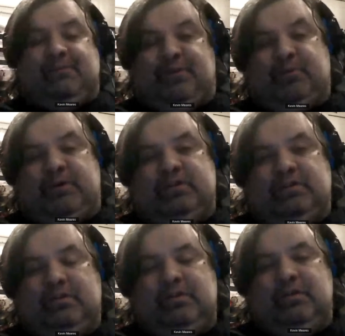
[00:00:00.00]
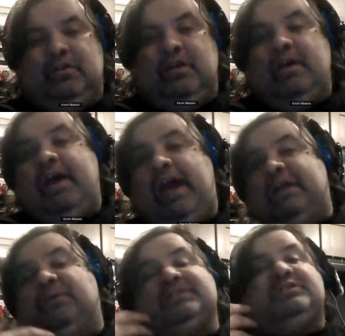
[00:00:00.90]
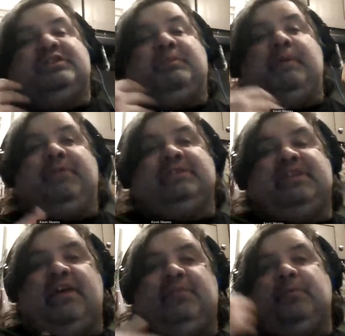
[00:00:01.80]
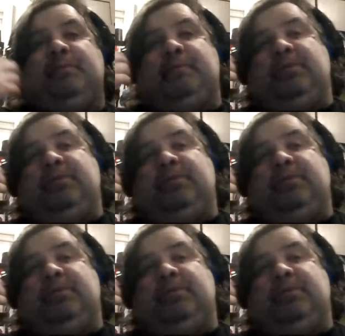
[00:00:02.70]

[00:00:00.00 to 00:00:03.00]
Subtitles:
everyone. And it wasn't just people in Salem, it were